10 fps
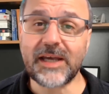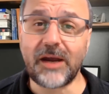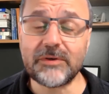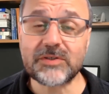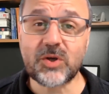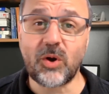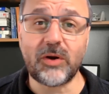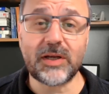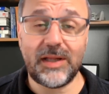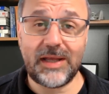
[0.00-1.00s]
current
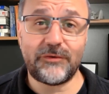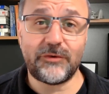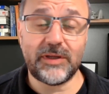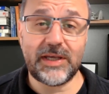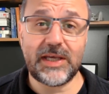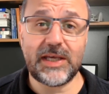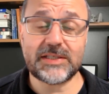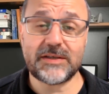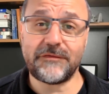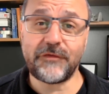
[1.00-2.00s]
scoring level
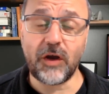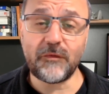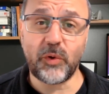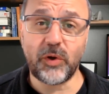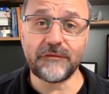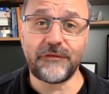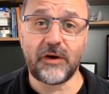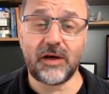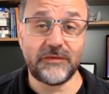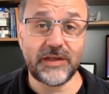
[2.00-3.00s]
is
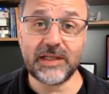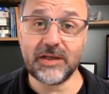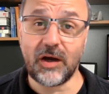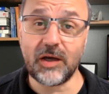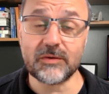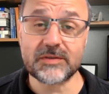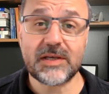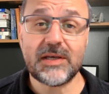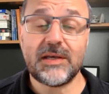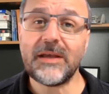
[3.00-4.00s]
5.5 in IELTS,
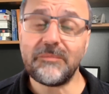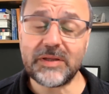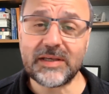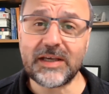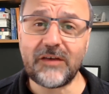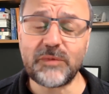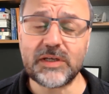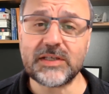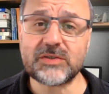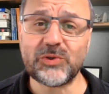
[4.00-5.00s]
but the government
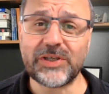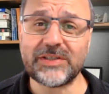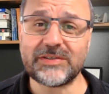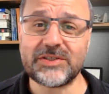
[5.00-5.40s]
is looking to